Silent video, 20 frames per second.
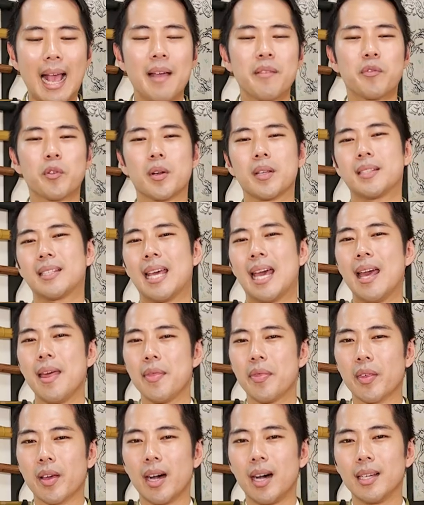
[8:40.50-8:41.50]
And for the
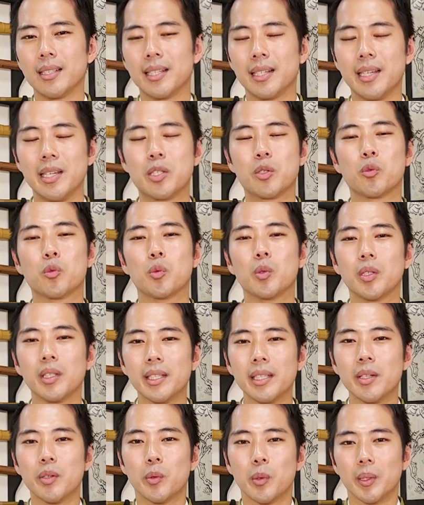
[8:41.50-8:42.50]
10th kata is
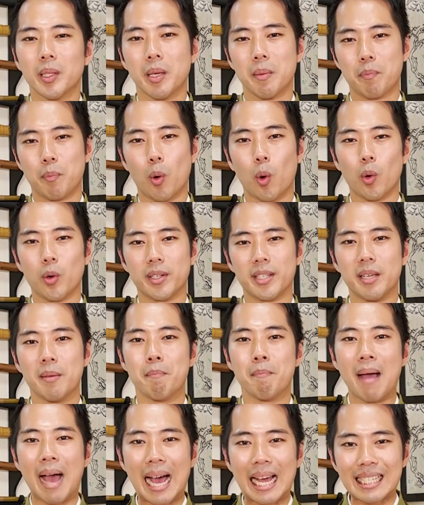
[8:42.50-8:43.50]
really, really important to
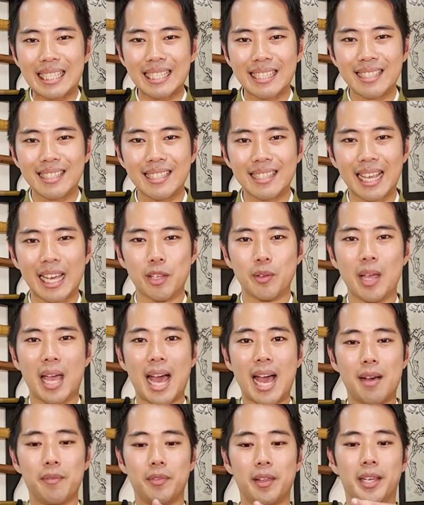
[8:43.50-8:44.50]
imagine that you
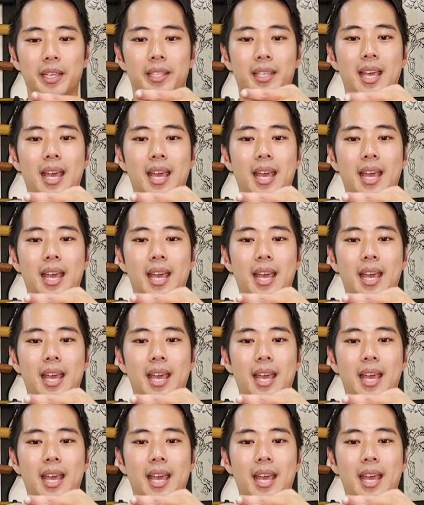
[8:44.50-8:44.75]
have like